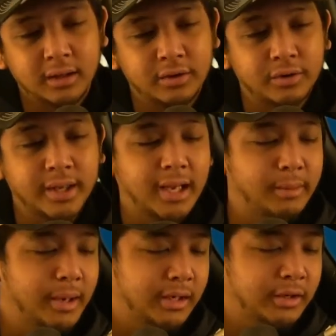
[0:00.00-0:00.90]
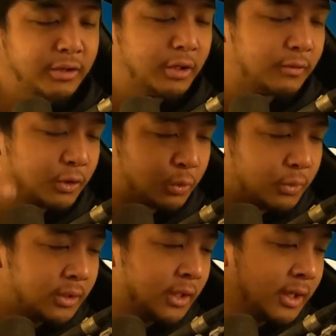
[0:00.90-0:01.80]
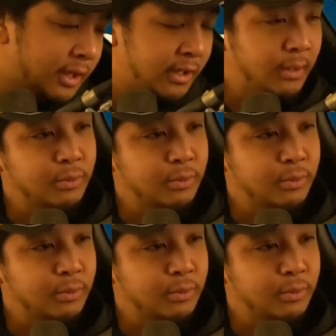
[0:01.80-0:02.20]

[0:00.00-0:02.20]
Other than that, I'm out of here. Y'all have a good one, and I